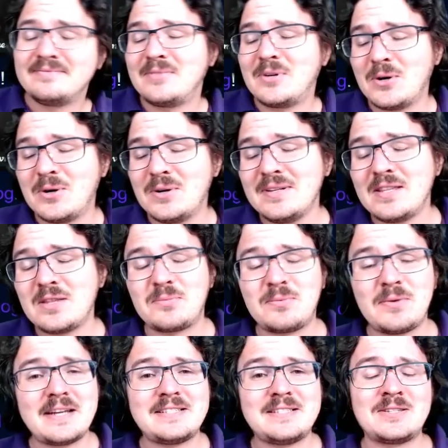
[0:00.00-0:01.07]
Currently, their
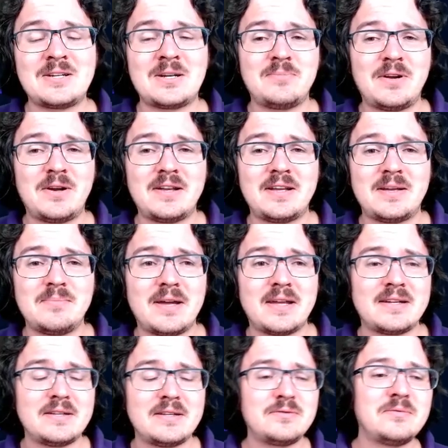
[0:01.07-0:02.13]
prices aren't very
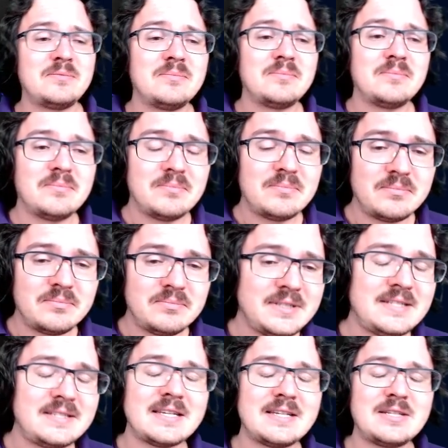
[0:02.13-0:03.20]
competitive.
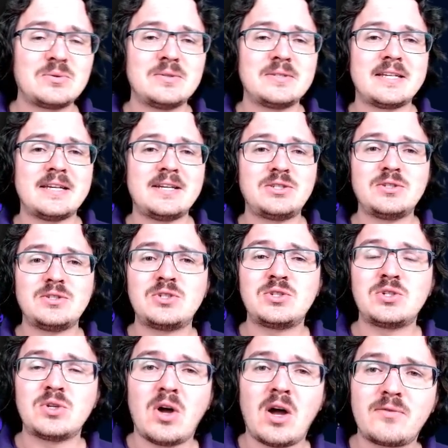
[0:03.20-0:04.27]
Decentralization
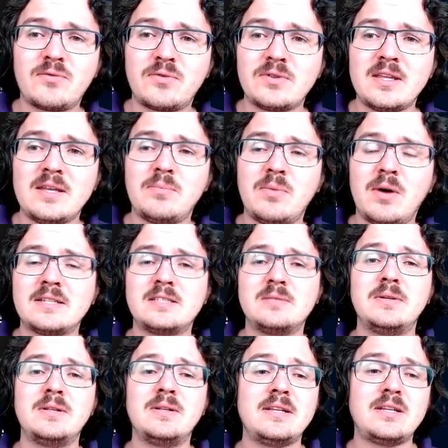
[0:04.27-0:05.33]
should offer the
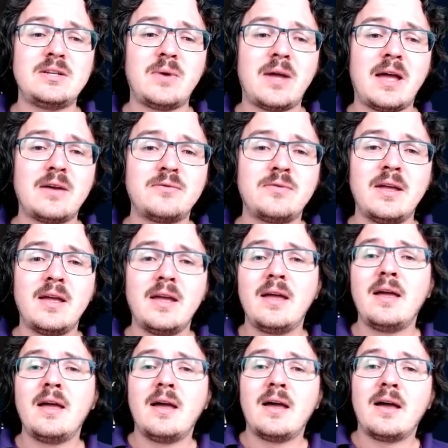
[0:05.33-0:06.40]
possibility to have
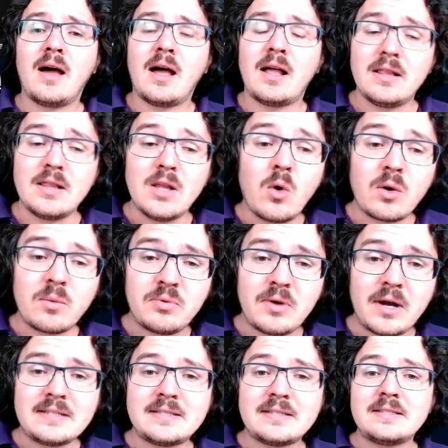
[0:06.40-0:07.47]
lower
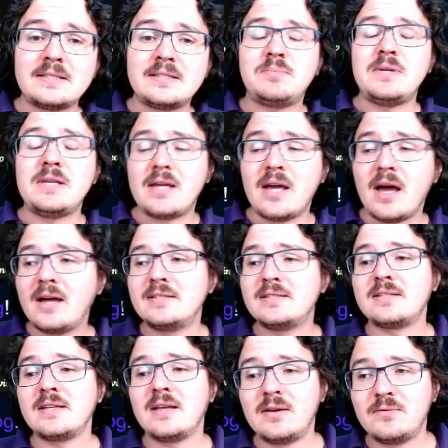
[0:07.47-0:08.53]
prices
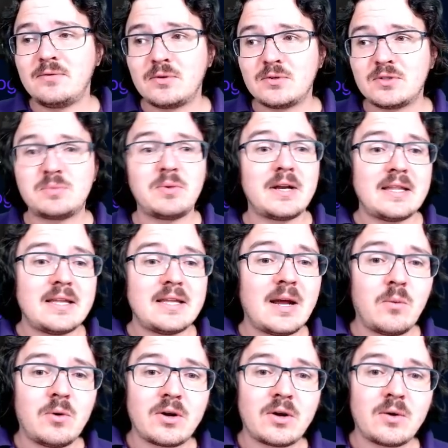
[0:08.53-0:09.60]
because of your spreading the
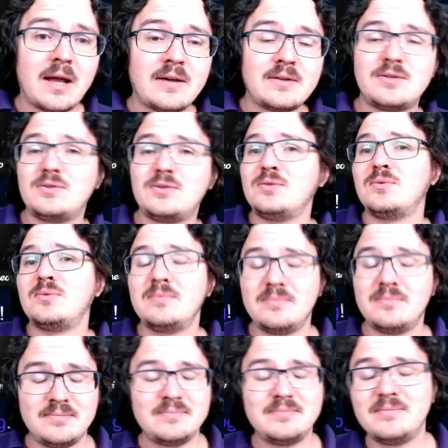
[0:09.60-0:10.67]
network around to
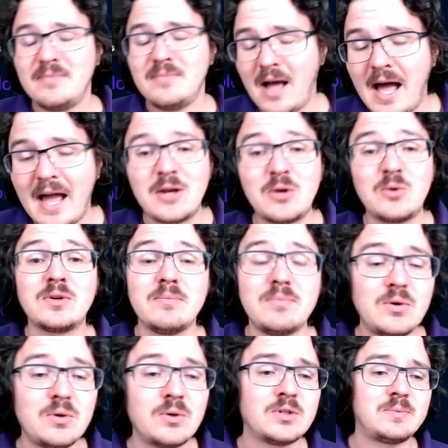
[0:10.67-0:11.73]
idle
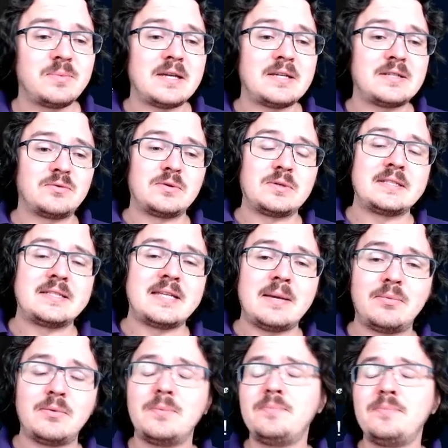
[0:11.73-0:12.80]
computer space, for
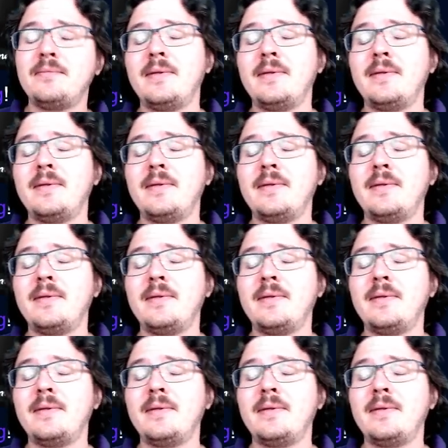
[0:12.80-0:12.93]
example.